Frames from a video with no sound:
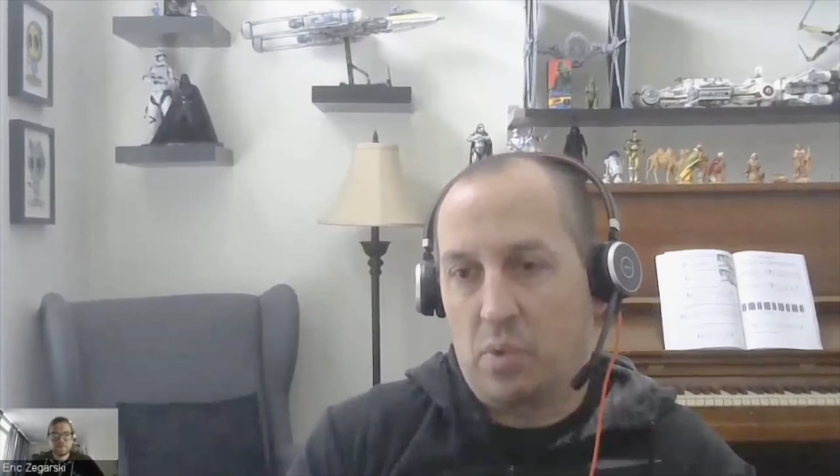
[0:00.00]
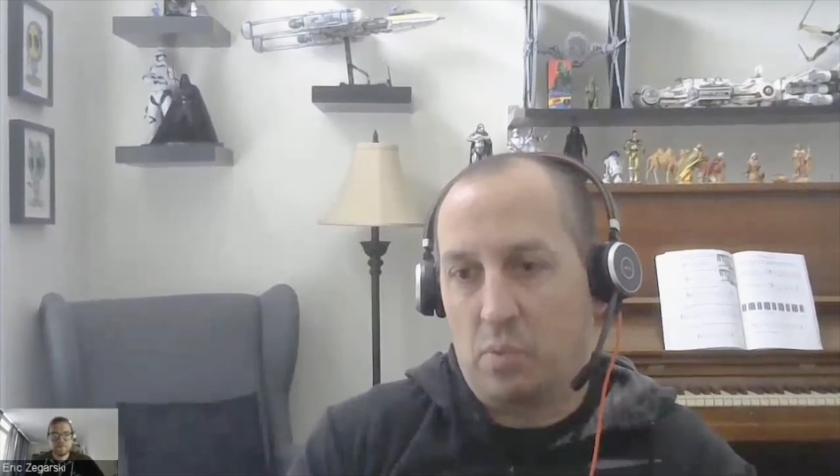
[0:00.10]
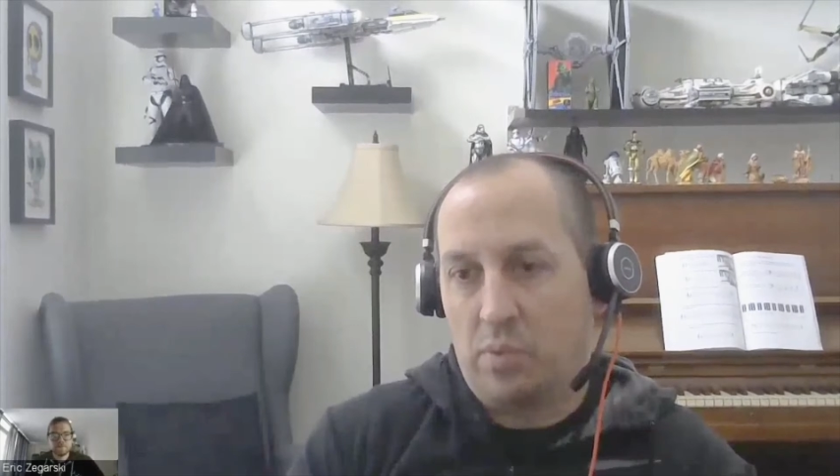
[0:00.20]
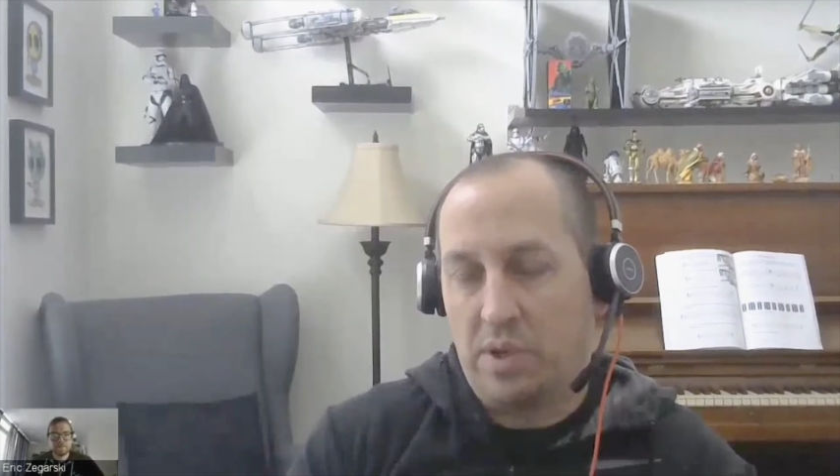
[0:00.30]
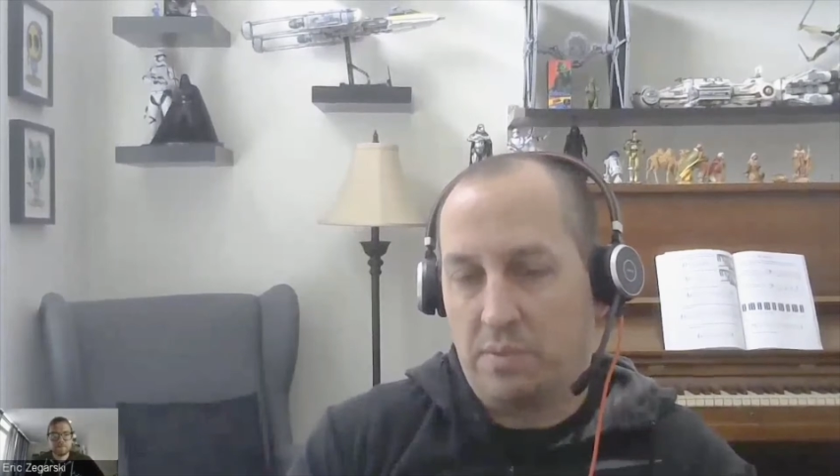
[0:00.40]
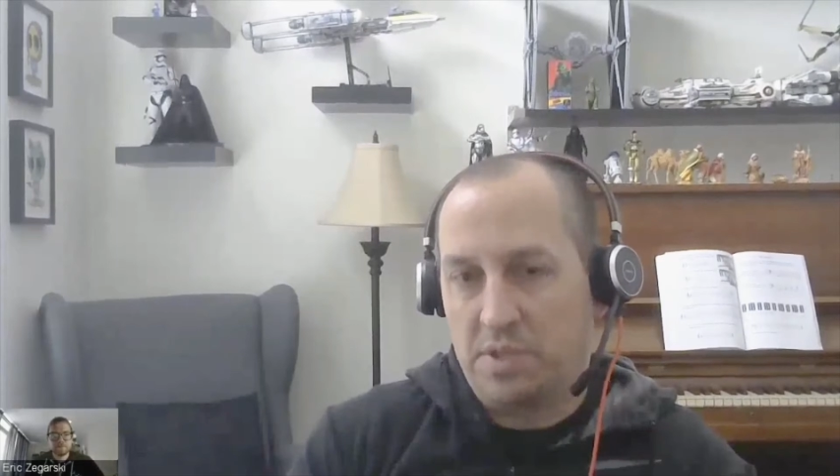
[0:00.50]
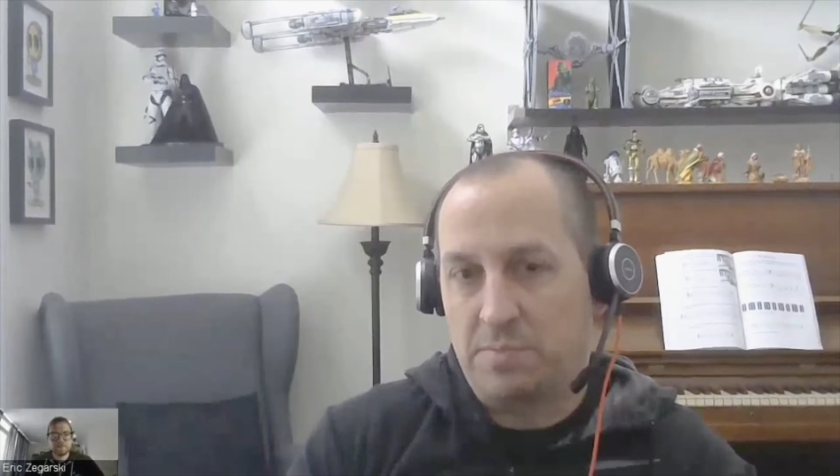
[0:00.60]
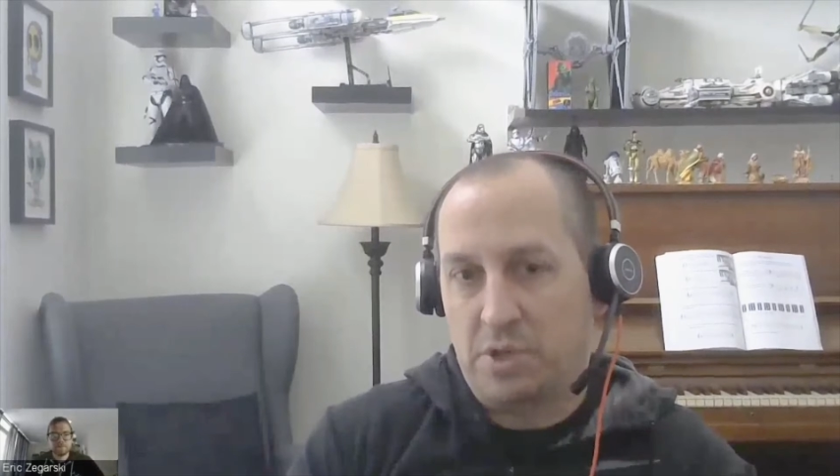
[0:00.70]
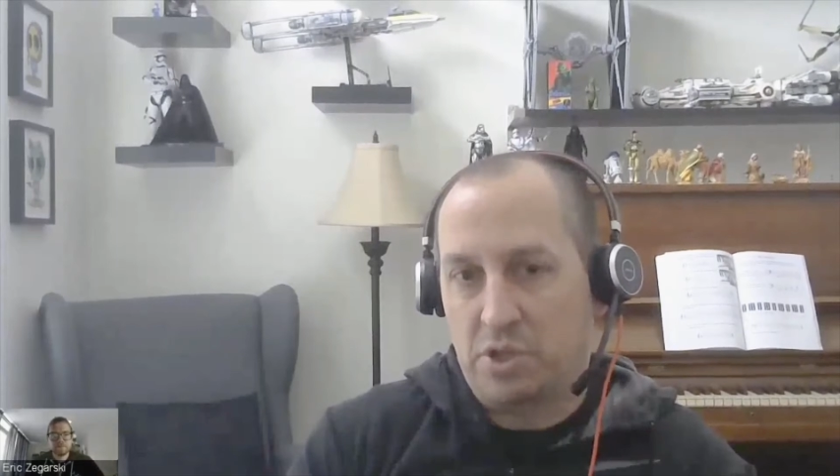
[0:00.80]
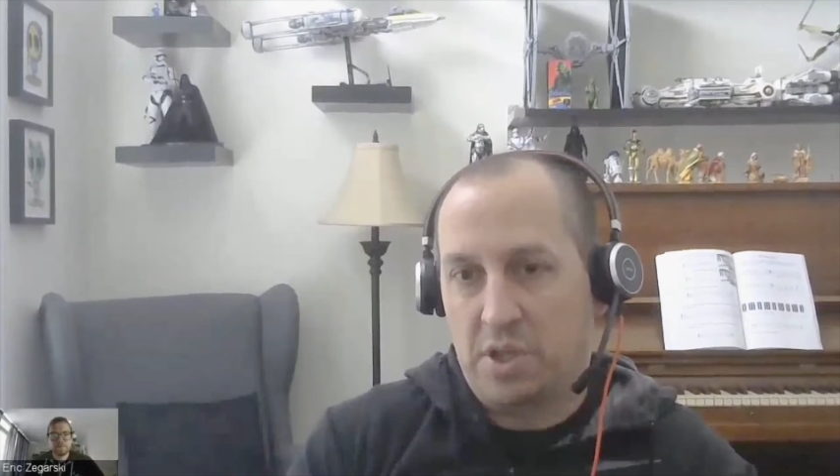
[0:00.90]
What we
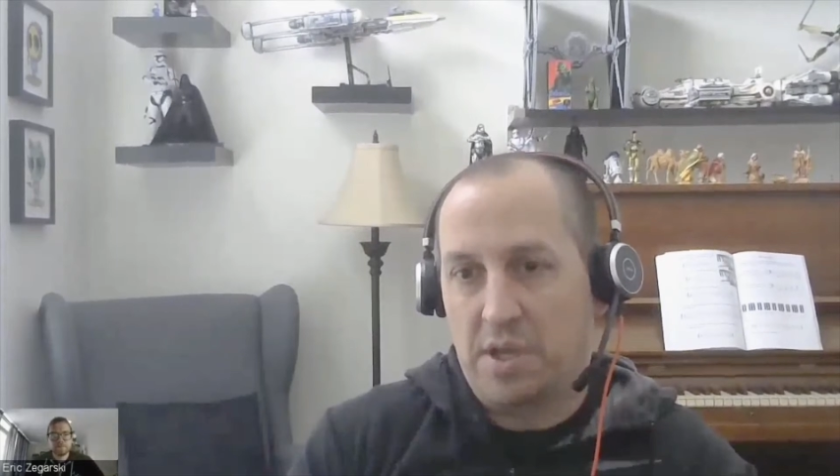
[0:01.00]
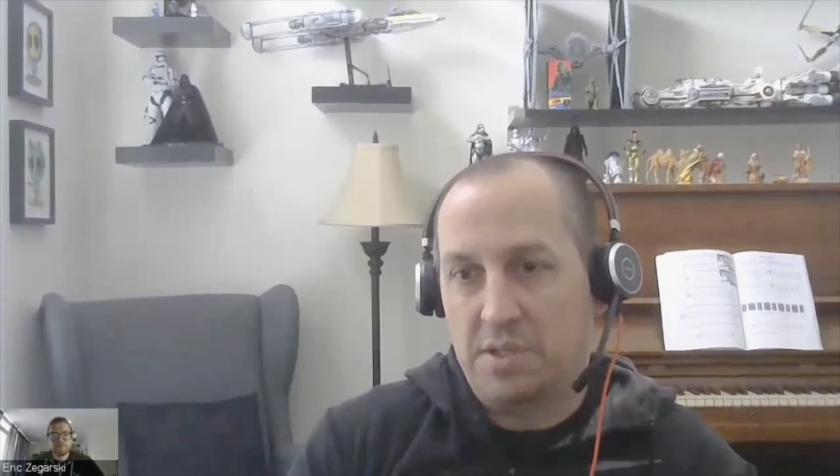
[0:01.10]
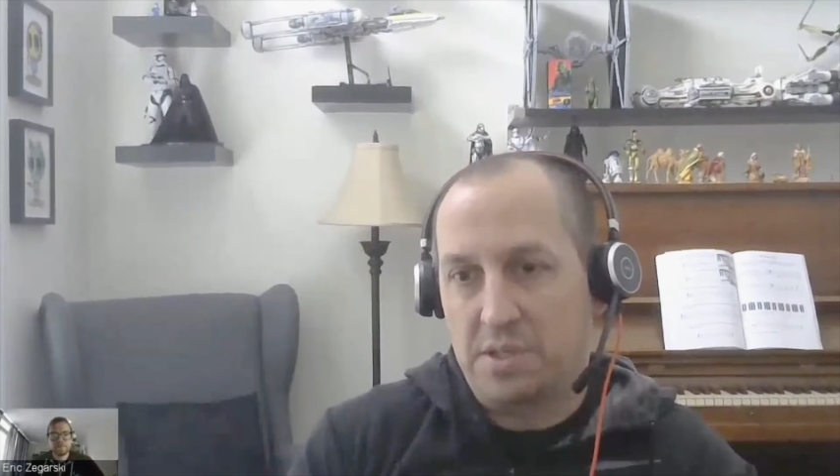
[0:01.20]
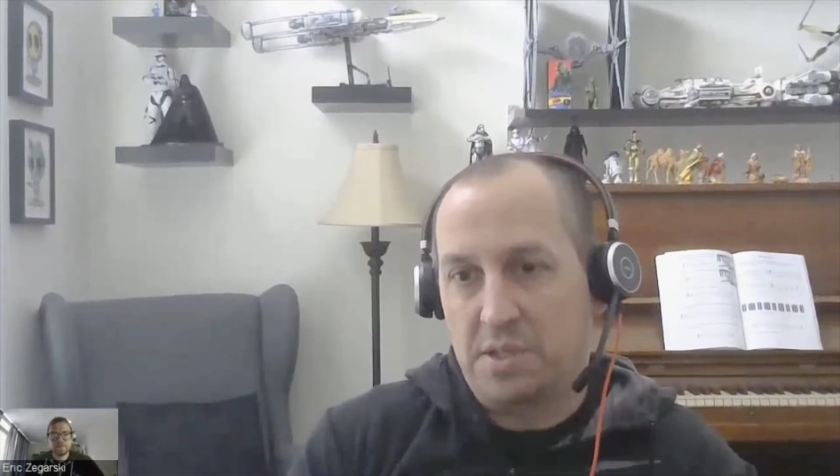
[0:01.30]
specialize